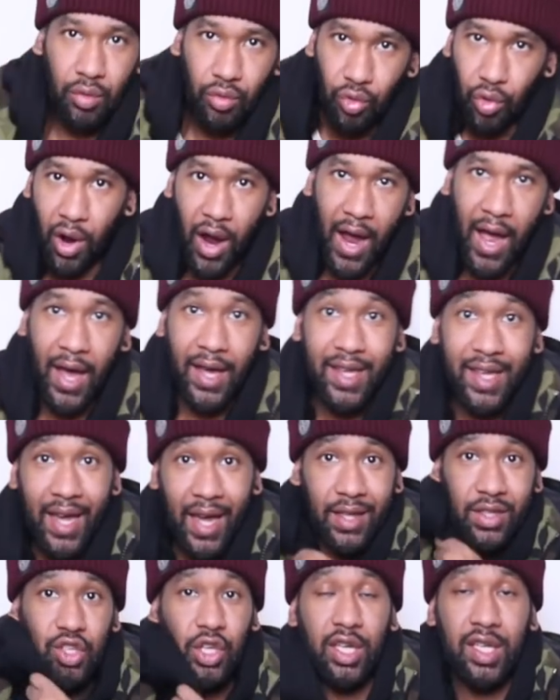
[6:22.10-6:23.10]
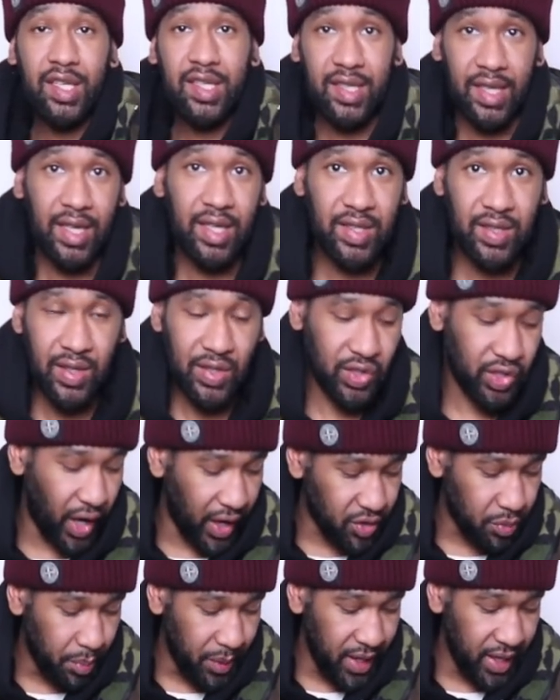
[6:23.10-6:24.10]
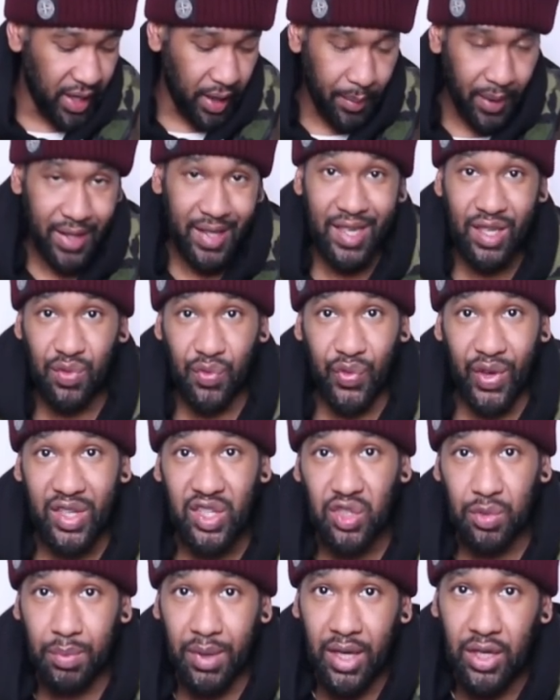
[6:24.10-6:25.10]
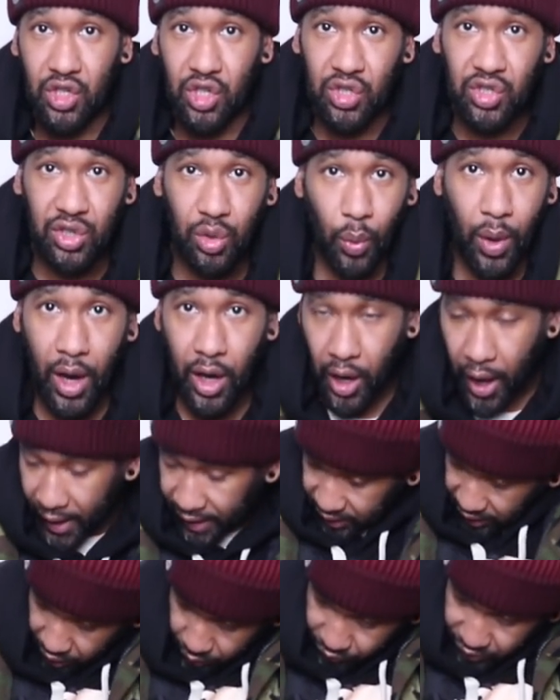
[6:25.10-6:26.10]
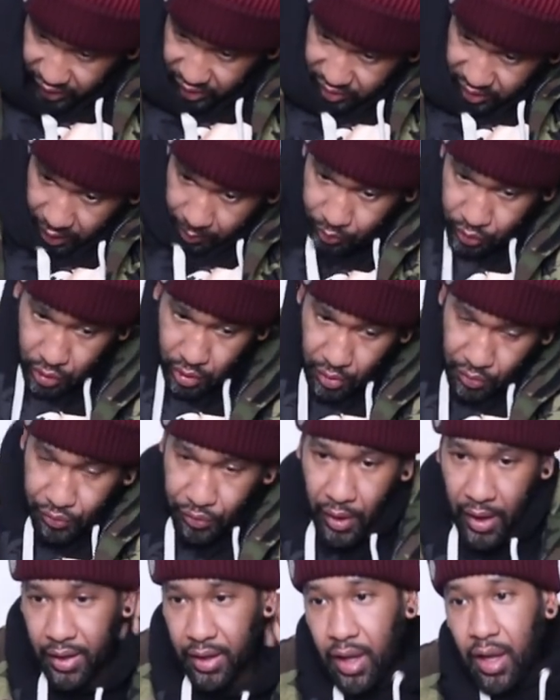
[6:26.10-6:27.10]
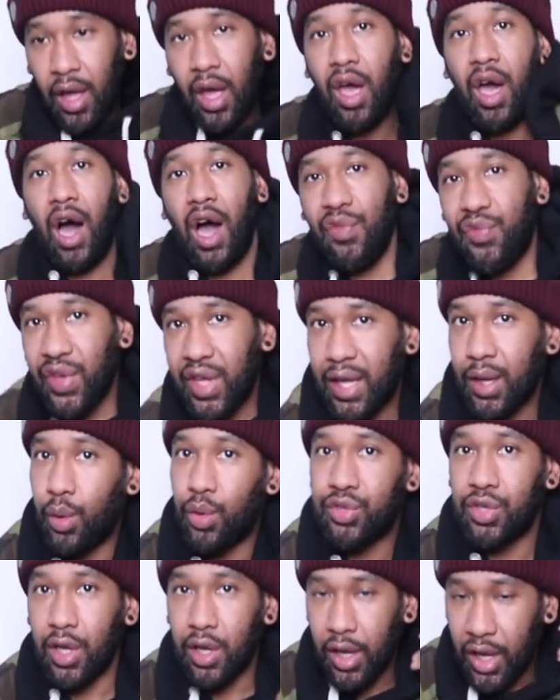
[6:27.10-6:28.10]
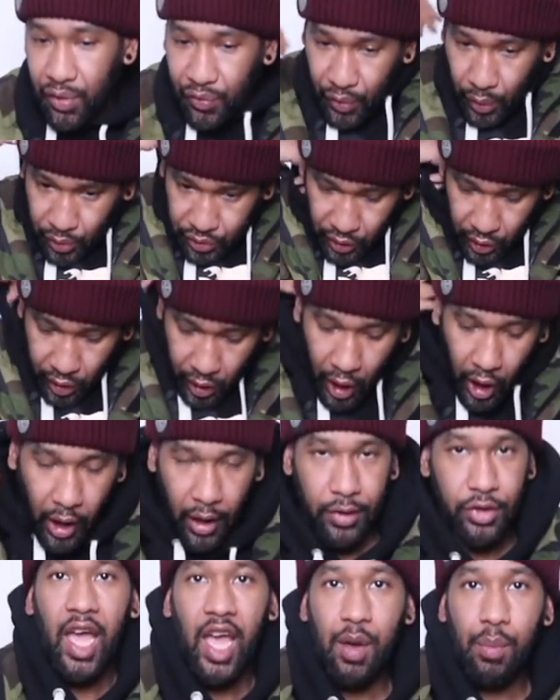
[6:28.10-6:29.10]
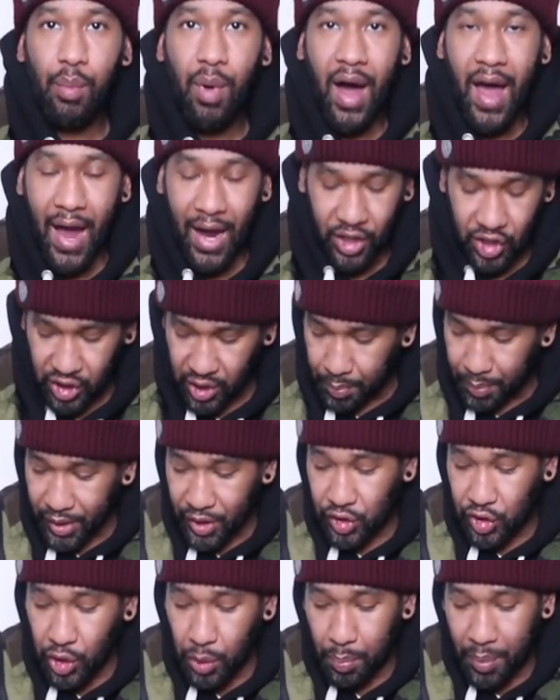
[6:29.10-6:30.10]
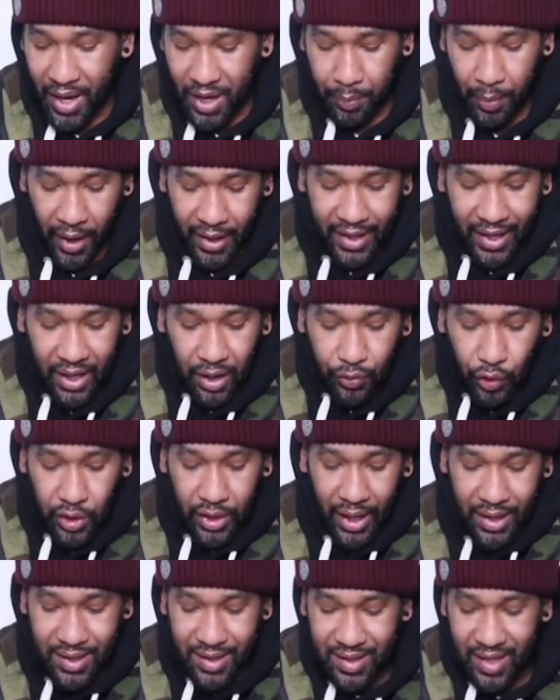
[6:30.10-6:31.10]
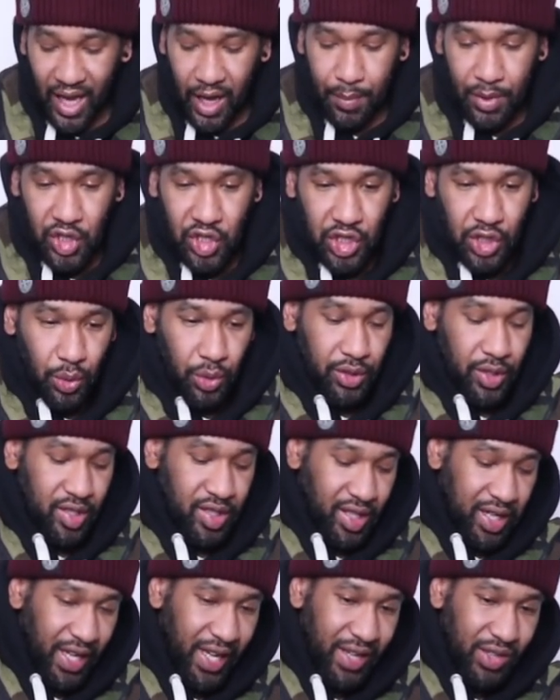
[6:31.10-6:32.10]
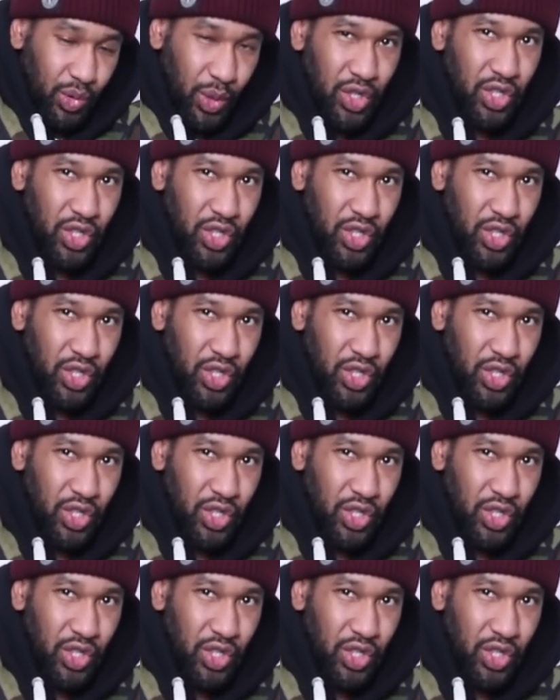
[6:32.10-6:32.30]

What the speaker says: Right, again, you can see this is a size medium and this fits me just the way I like it. I think it's absolutely fine. I think if it was a large, it might actually be too big, but again, I've got that same issue on the sleeves,